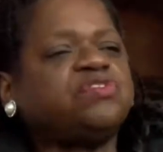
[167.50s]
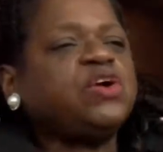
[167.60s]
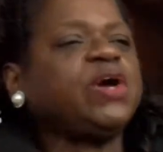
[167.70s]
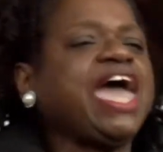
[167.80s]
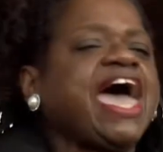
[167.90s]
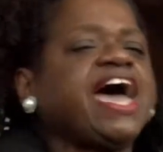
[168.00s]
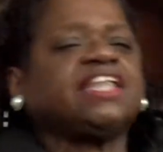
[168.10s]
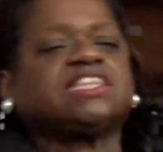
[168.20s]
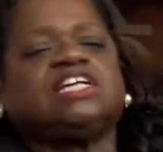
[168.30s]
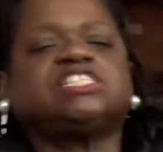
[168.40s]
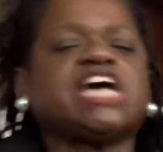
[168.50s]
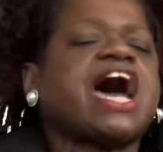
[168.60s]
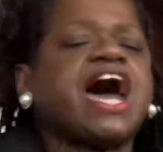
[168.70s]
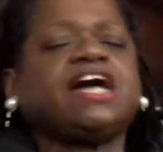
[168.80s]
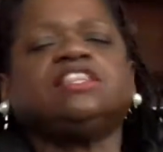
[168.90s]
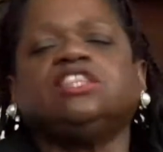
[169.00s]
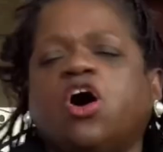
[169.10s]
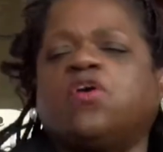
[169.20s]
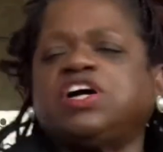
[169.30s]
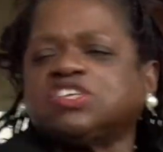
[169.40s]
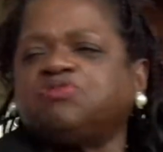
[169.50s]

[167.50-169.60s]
if you had the John Lewis,